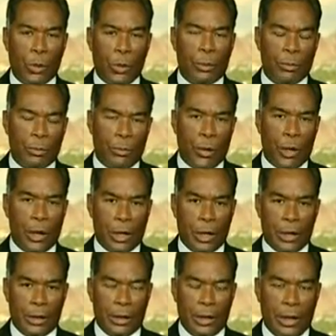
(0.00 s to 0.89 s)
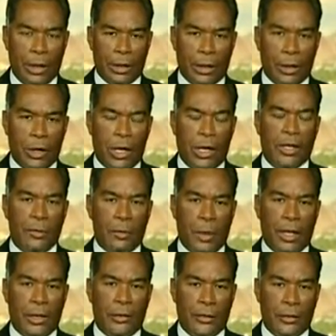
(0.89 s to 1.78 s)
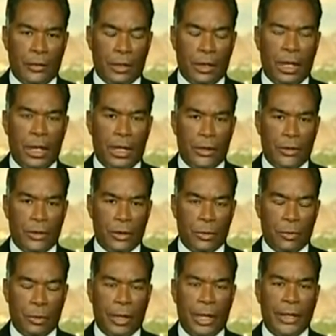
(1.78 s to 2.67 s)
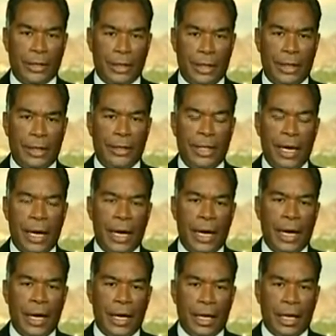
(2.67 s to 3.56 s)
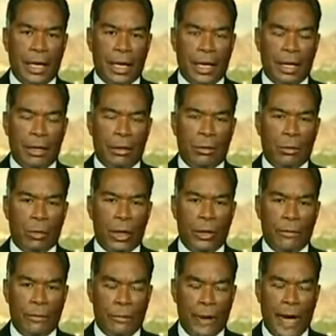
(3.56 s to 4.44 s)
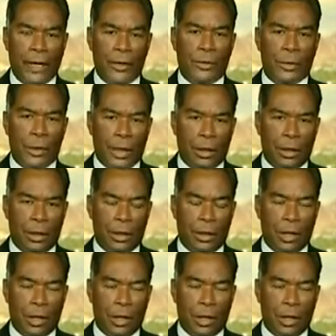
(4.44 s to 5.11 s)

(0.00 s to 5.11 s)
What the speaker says: important part in the cost basis analysis process. When factoring